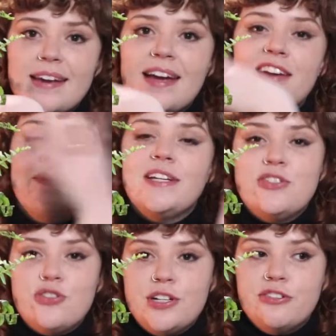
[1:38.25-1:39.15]
I have my
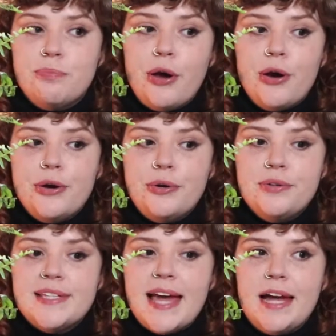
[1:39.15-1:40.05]
string of
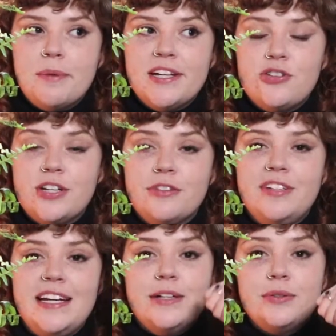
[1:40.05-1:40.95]
pearls and my string of
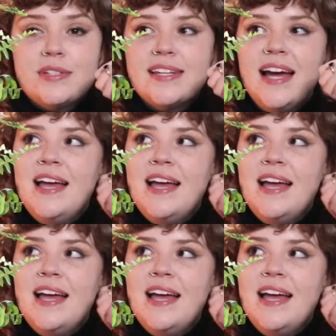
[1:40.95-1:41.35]
needles.